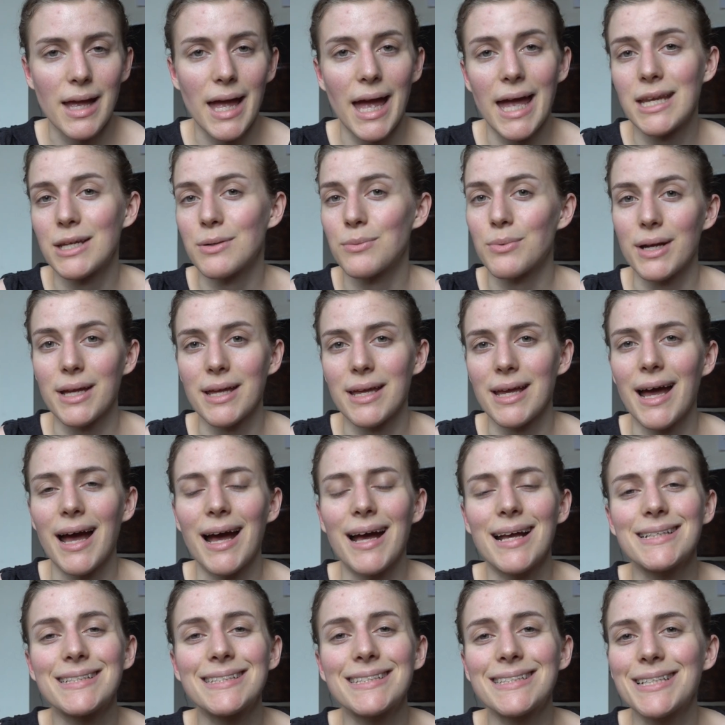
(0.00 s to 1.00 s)
Anyway,
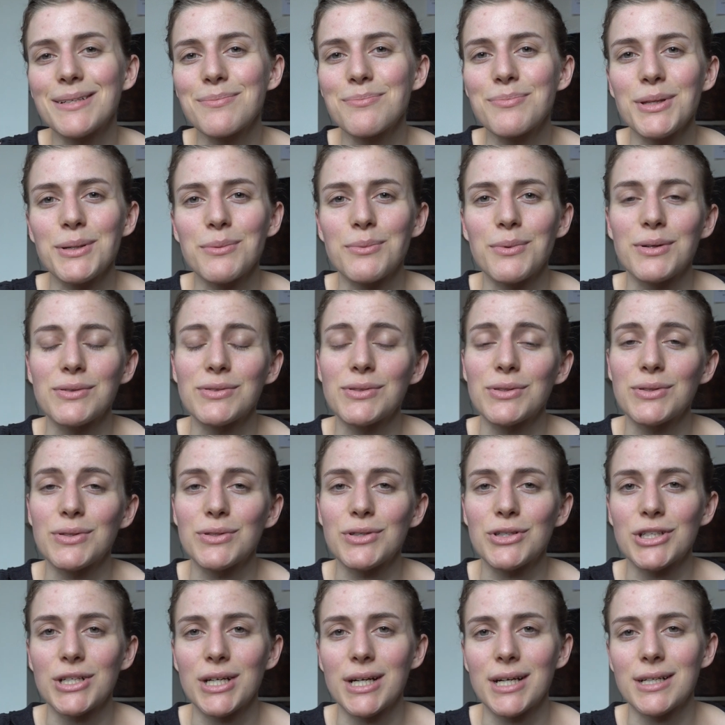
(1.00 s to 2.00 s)
I simply wanted to
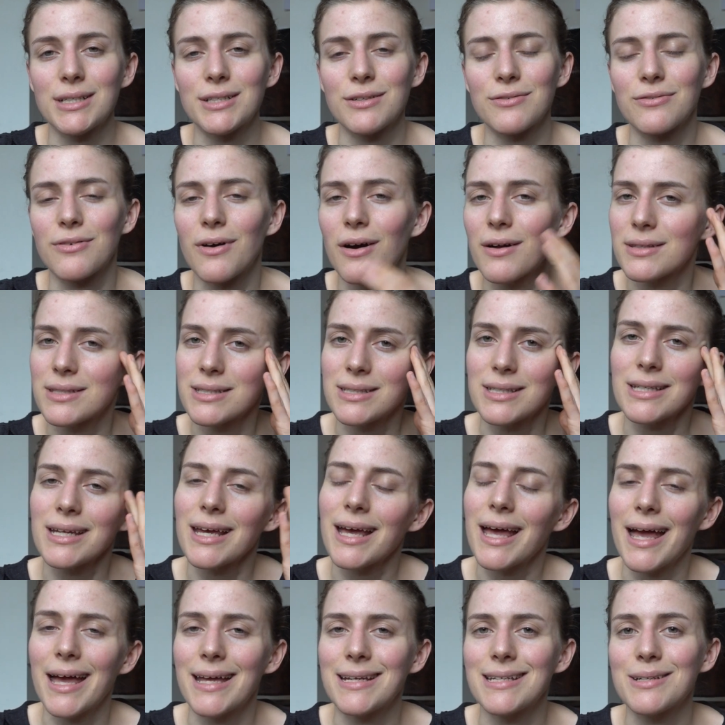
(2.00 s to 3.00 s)
share the thoughts that
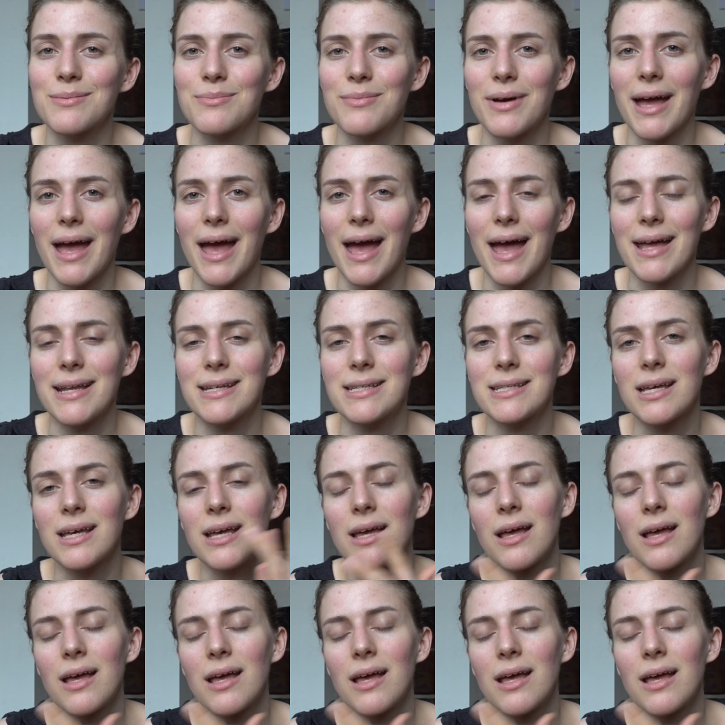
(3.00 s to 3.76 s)
I had in my head,